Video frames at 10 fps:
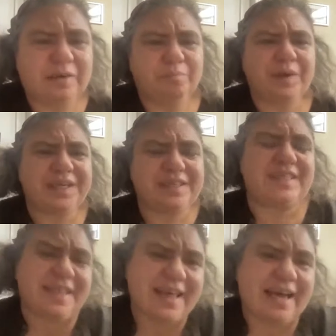But to
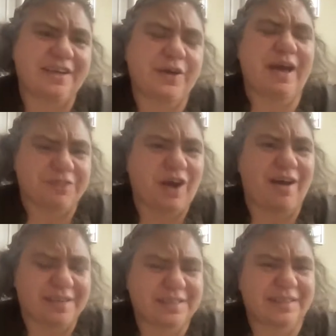see that, you have to
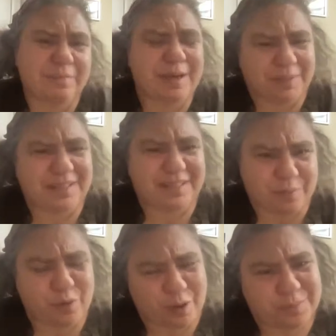honestly be able to see the
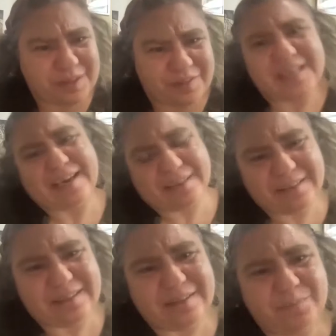problems in the text.